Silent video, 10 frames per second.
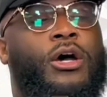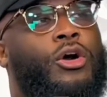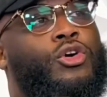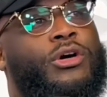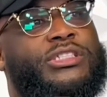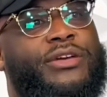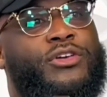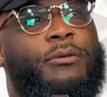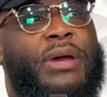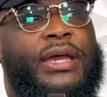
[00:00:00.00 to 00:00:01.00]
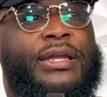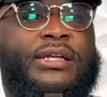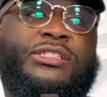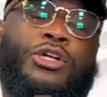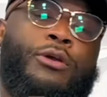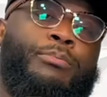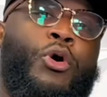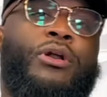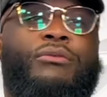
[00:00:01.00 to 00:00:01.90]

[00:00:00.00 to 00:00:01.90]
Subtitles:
Of course, if you're making at a certain point